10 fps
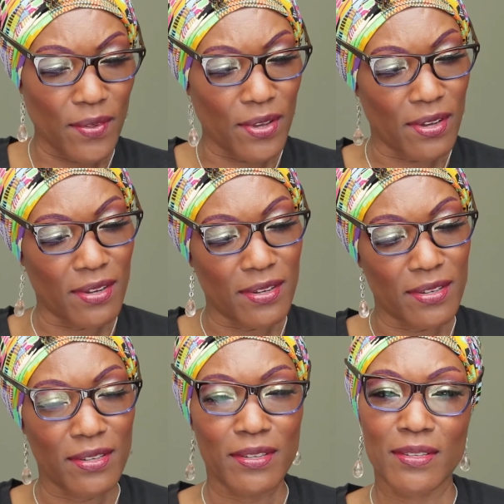Oh,
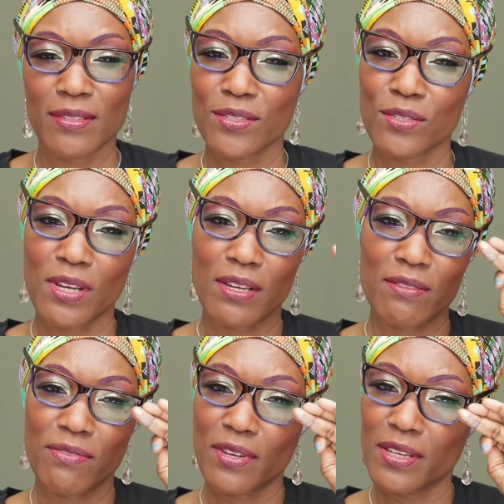
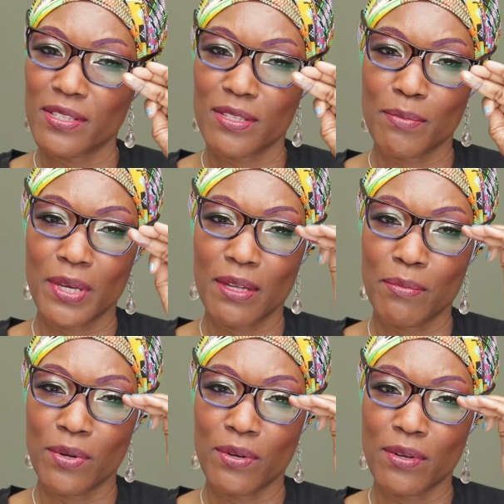Dragonfly is a
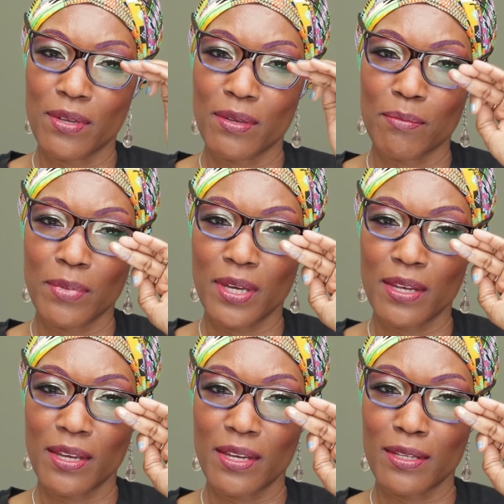bad boy,
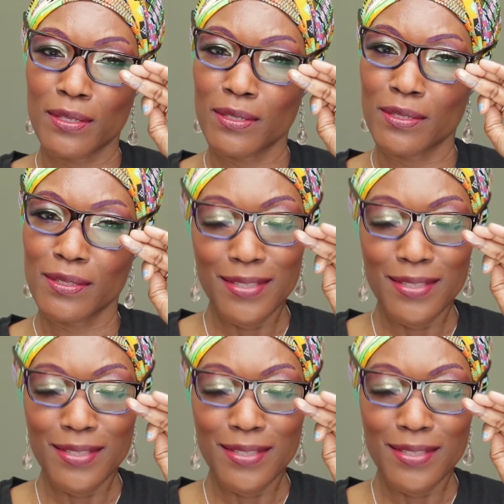badass.